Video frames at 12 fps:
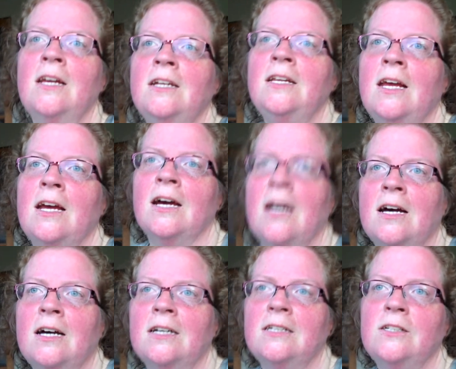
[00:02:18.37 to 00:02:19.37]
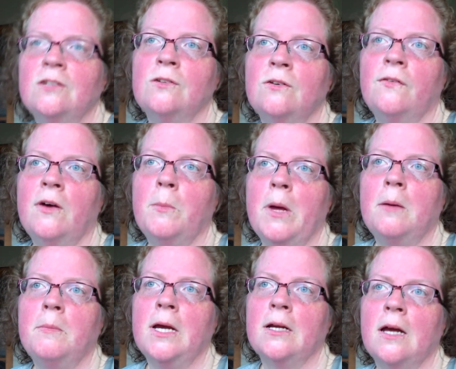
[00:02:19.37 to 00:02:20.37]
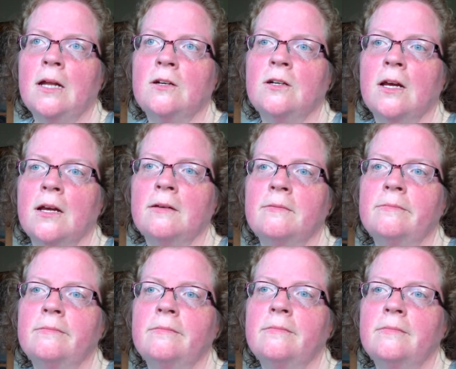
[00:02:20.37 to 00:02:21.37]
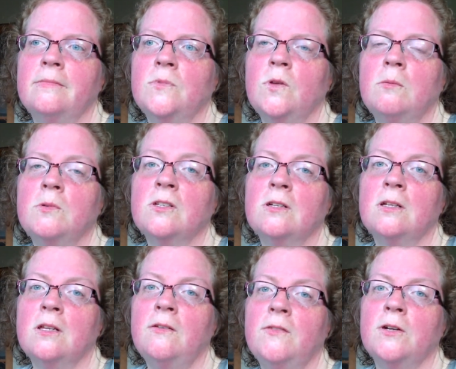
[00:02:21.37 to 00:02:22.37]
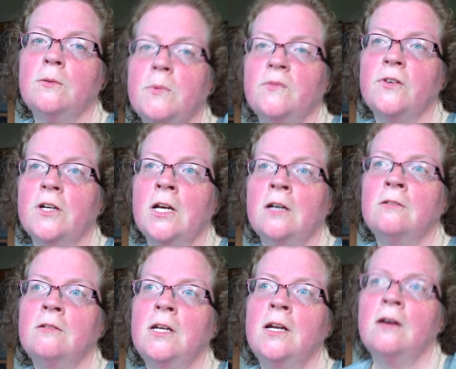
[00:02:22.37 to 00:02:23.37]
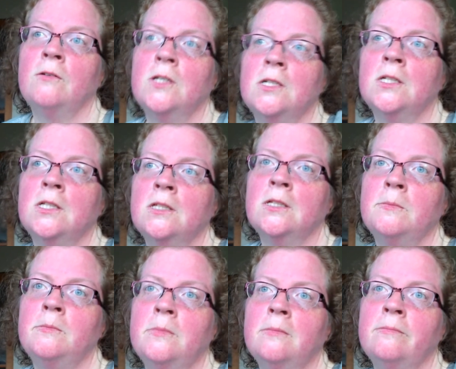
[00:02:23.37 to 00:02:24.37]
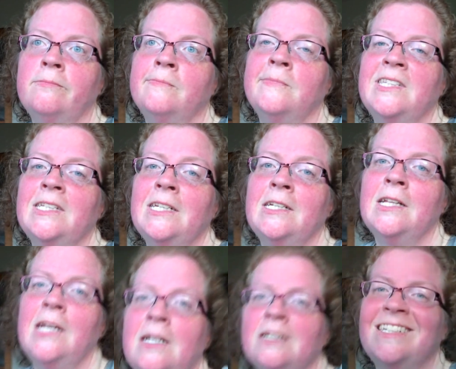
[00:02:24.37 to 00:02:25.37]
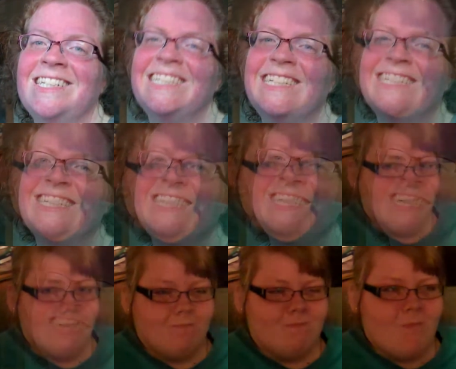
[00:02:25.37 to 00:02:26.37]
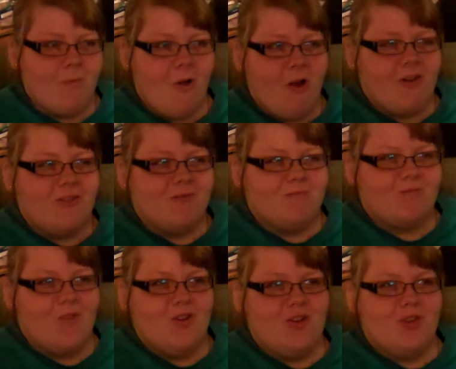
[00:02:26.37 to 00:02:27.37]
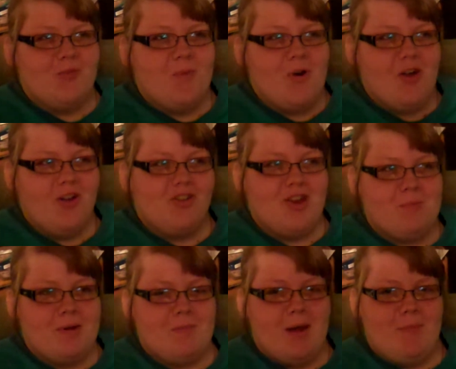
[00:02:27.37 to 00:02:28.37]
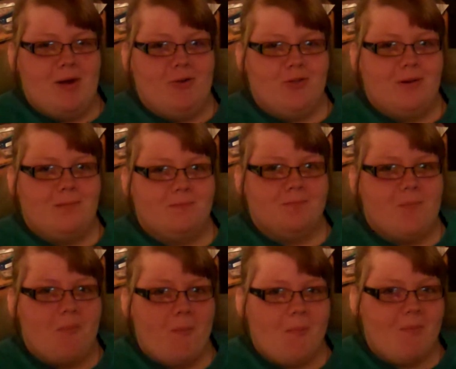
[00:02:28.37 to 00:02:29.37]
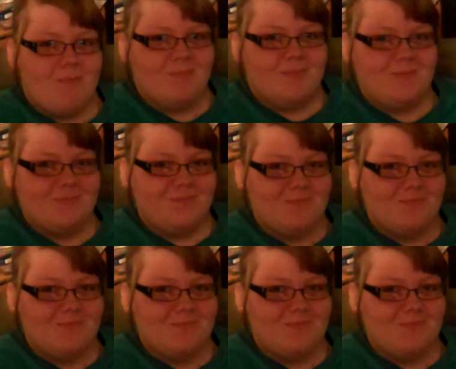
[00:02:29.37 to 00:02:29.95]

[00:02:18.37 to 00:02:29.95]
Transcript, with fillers: And yeah, don't know if I'll pop back on or not. So I'm just going to leave it open for now. And I will um, see you later. So, Kara. I just put a chip in my mouth.